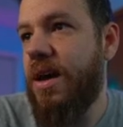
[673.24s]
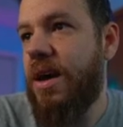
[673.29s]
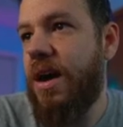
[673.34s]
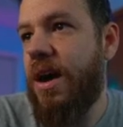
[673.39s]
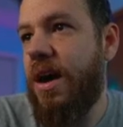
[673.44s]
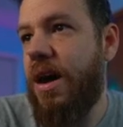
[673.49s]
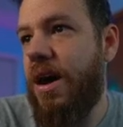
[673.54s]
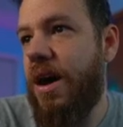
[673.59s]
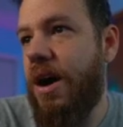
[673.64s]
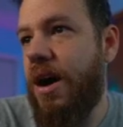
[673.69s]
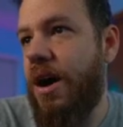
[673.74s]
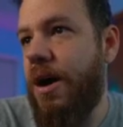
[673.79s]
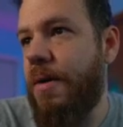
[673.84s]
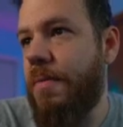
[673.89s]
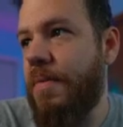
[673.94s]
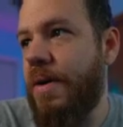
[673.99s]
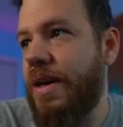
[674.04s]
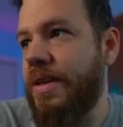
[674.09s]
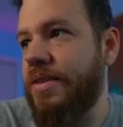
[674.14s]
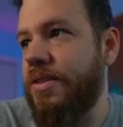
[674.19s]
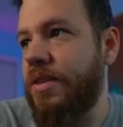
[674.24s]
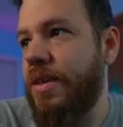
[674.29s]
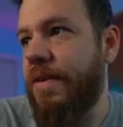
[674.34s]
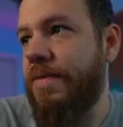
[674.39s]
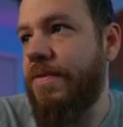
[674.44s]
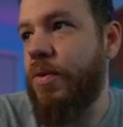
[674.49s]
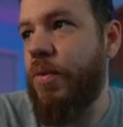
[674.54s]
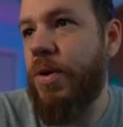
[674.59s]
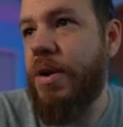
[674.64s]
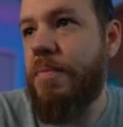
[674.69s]
um, and
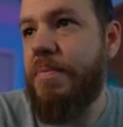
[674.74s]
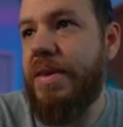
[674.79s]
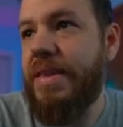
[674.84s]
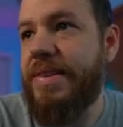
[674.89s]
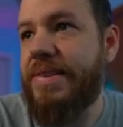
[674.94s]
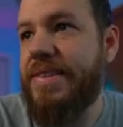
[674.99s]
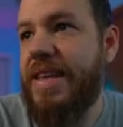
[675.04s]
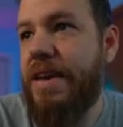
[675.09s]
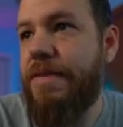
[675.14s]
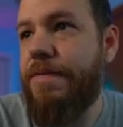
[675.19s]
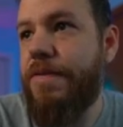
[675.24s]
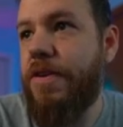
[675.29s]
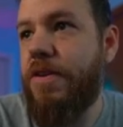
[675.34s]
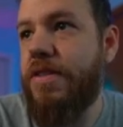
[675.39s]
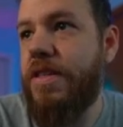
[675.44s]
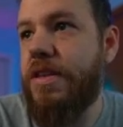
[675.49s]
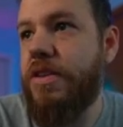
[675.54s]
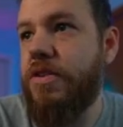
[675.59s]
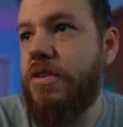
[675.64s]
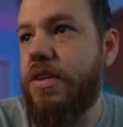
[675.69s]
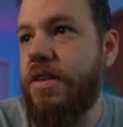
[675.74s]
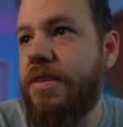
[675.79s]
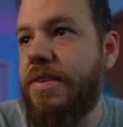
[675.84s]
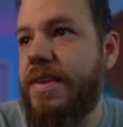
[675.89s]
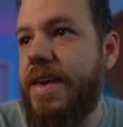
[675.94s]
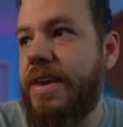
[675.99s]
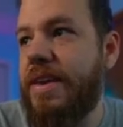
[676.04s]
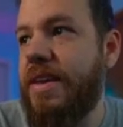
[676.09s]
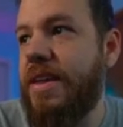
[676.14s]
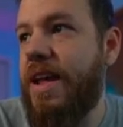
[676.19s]
if you want to be safer, then you could
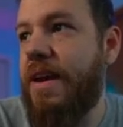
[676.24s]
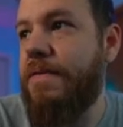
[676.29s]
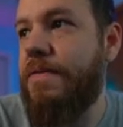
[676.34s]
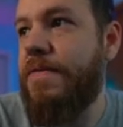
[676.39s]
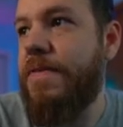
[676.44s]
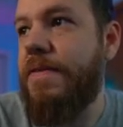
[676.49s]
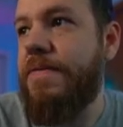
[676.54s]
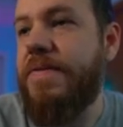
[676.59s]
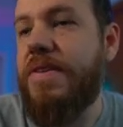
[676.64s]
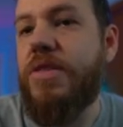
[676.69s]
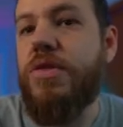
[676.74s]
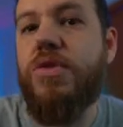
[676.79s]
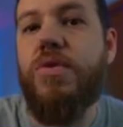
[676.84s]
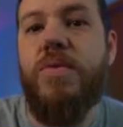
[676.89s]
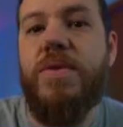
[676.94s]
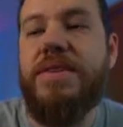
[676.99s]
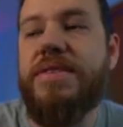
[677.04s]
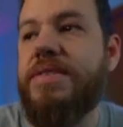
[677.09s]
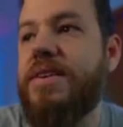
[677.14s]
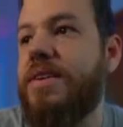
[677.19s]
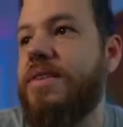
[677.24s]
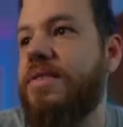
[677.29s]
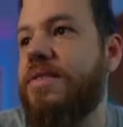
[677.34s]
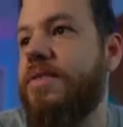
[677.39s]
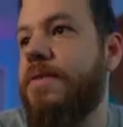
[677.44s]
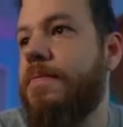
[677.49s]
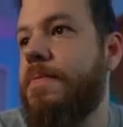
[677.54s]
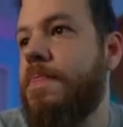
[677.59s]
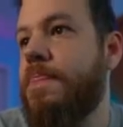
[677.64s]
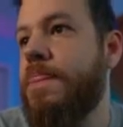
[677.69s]
take it at 53
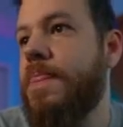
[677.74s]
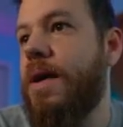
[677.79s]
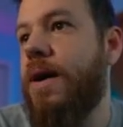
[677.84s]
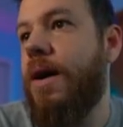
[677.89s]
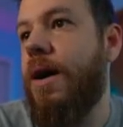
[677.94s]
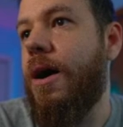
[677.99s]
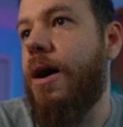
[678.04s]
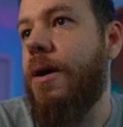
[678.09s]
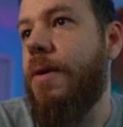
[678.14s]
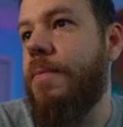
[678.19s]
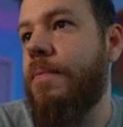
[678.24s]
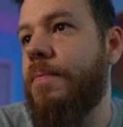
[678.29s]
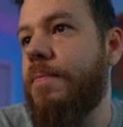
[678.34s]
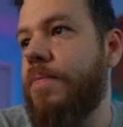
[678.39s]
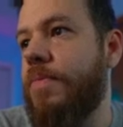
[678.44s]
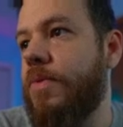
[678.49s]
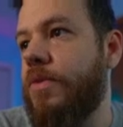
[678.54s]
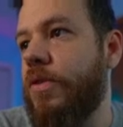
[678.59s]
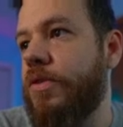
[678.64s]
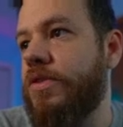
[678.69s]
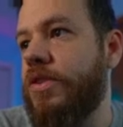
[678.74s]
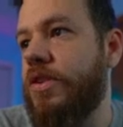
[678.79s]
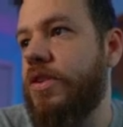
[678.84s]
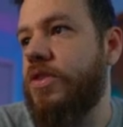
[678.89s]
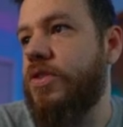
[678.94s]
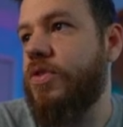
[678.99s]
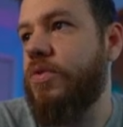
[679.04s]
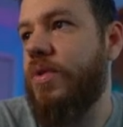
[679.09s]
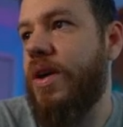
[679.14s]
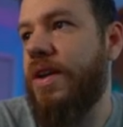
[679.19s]
cents. Um, those are
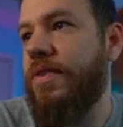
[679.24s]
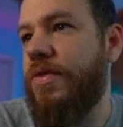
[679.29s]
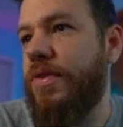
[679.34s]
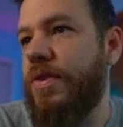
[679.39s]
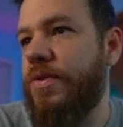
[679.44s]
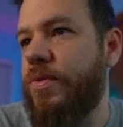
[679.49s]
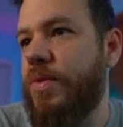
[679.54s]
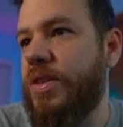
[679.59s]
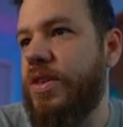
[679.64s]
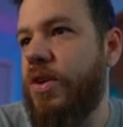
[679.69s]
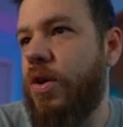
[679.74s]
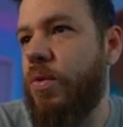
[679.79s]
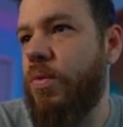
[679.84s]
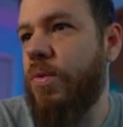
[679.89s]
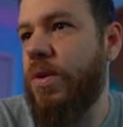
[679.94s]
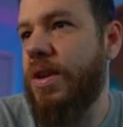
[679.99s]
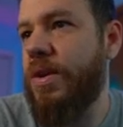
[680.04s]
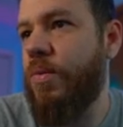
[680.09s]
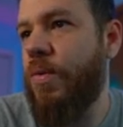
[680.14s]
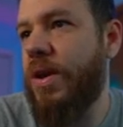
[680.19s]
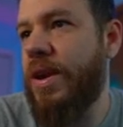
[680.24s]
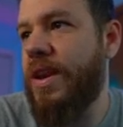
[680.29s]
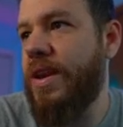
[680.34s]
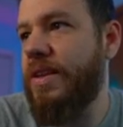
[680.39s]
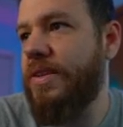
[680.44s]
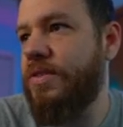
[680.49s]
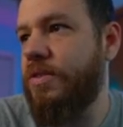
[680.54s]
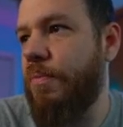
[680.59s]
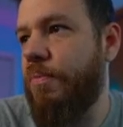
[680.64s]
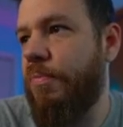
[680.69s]
the two entries. We don't really want
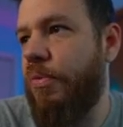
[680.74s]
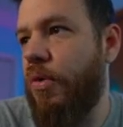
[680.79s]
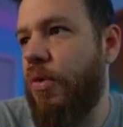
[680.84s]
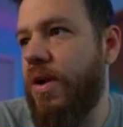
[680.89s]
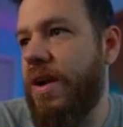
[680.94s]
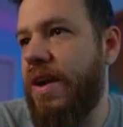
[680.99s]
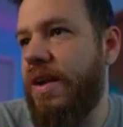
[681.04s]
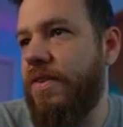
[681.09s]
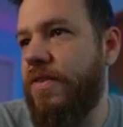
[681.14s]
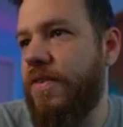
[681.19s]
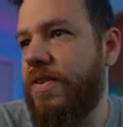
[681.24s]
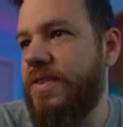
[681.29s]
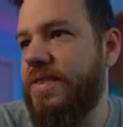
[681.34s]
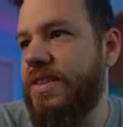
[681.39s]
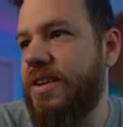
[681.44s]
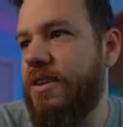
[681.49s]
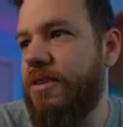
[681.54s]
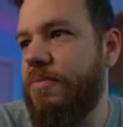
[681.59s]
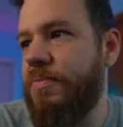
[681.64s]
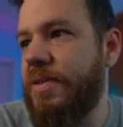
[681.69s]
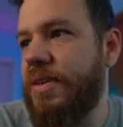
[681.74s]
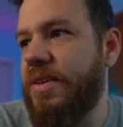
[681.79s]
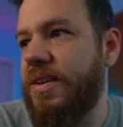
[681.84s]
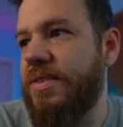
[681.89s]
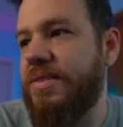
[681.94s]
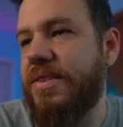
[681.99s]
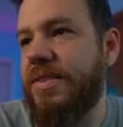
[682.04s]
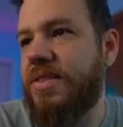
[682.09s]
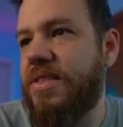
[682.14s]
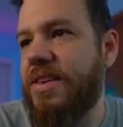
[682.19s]
any support entries here
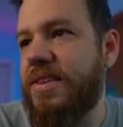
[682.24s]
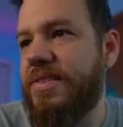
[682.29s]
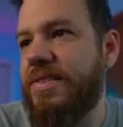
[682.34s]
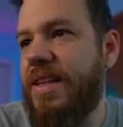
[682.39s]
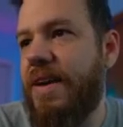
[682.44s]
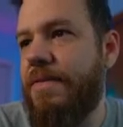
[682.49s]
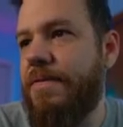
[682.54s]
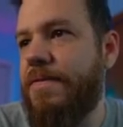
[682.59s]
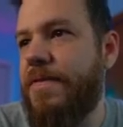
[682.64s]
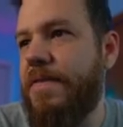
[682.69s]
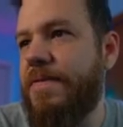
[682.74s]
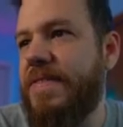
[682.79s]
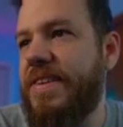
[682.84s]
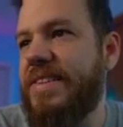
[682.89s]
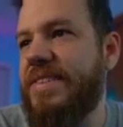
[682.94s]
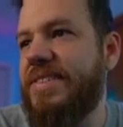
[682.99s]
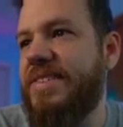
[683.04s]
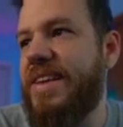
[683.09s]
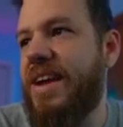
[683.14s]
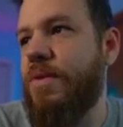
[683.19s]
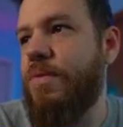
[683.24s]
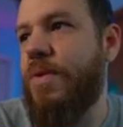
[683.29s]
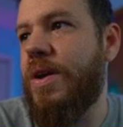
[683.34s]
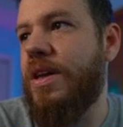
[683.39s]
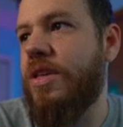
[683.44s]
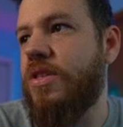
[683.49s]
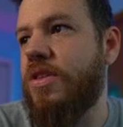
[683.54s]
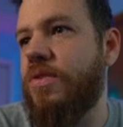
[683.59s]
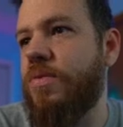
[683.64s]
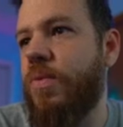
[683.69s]
because it's just that 50 cent
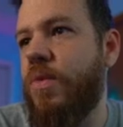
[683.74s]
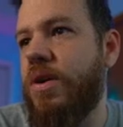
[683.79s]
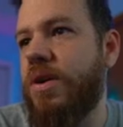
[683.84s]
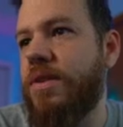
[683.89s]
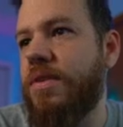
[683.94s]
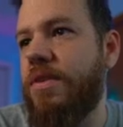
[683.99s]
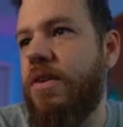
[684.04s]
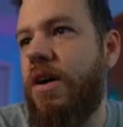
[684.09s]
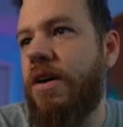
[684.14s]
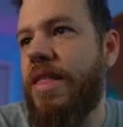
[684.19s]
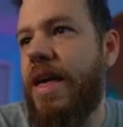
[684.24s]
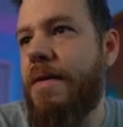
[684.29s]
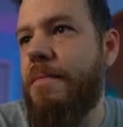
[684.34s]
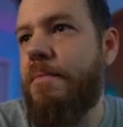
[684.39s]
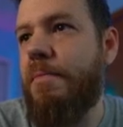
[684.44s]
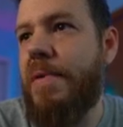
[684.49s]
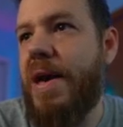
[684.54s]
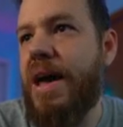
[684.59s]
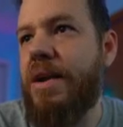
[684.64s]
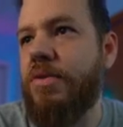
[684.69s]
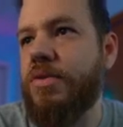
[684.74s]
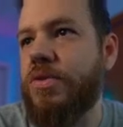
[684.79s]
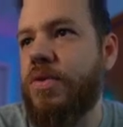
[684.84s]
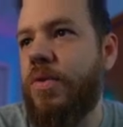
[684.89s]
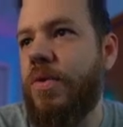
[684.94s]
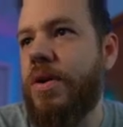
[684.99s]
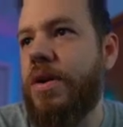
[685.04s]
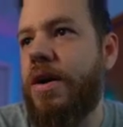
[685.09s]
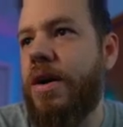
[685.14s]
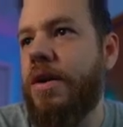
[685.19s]
range is where all that battle's
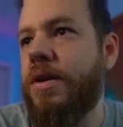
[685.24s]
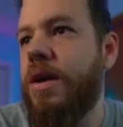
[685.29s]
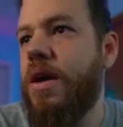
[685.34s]
going on.